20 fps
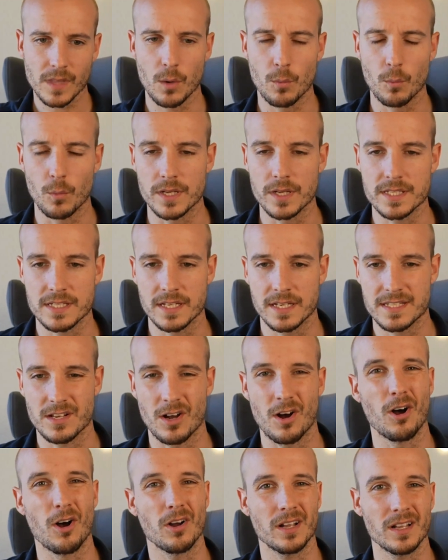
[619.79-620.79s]
once it's
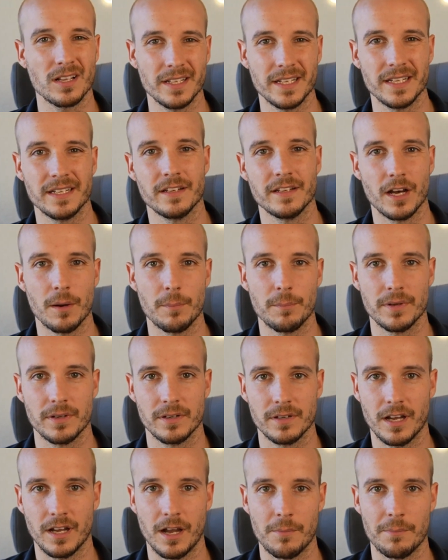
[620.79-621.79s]
all cleaned up
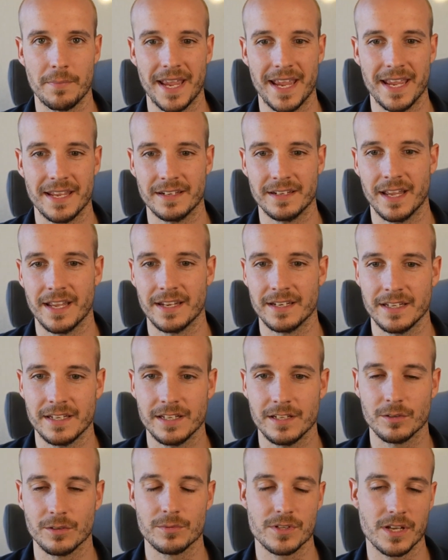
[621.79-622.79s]
um, and and healed.